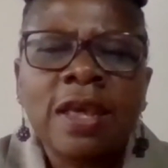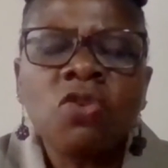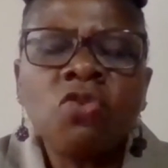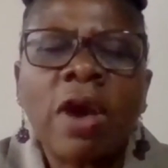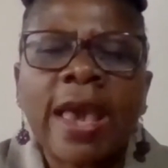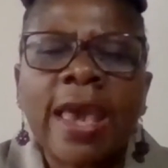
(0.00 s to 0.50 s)

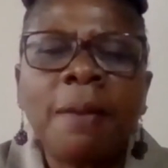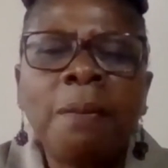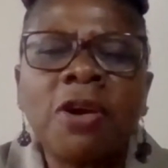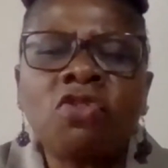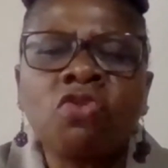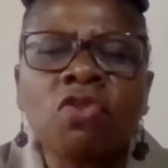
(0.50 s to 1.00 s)
you are
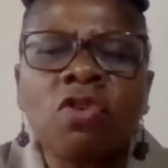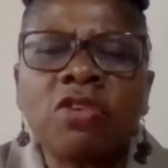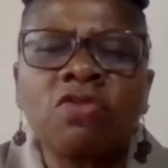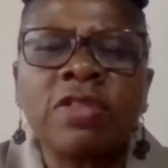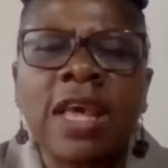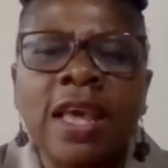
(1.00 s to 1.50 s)
able to go
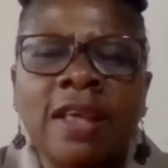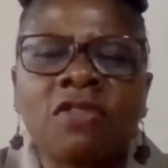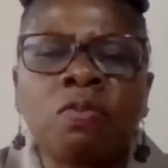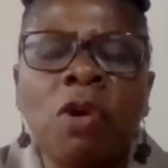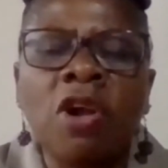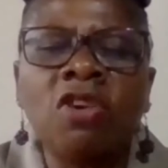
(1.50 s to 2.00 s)
to the
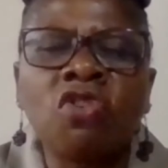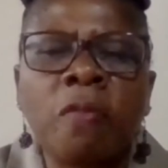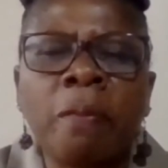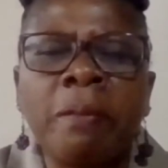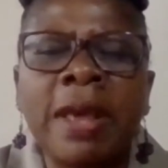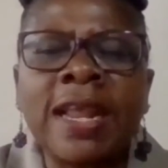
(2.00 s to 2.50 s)
small
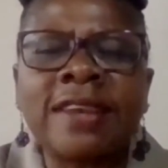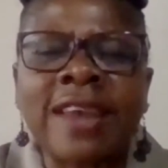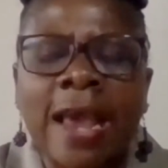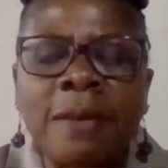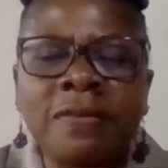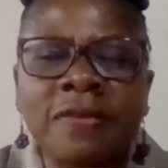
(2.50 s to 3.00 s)
room many
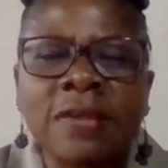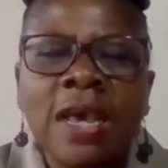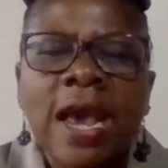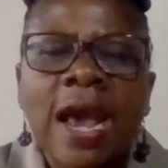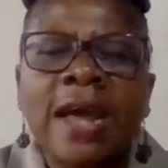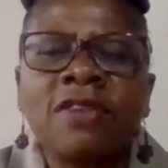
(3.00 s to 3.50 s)
times.
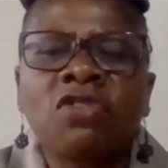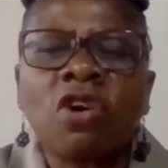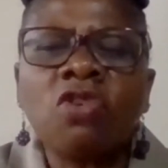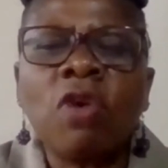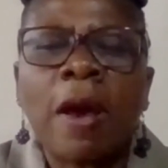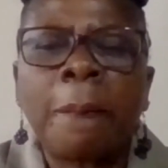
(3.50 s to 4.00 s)
And so
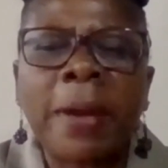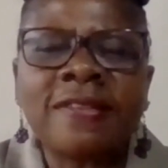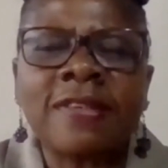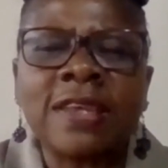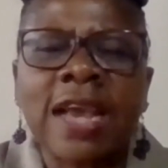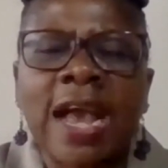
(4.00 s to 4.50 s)
you are
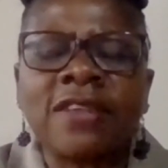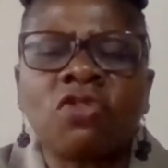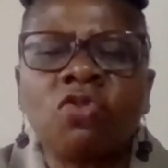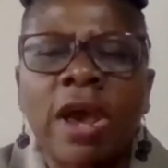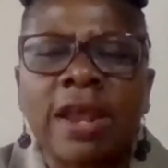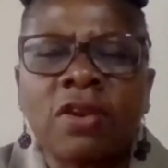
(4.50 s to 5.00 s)
passing as
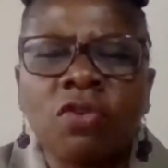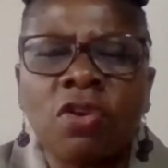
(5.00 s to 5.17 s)
you are,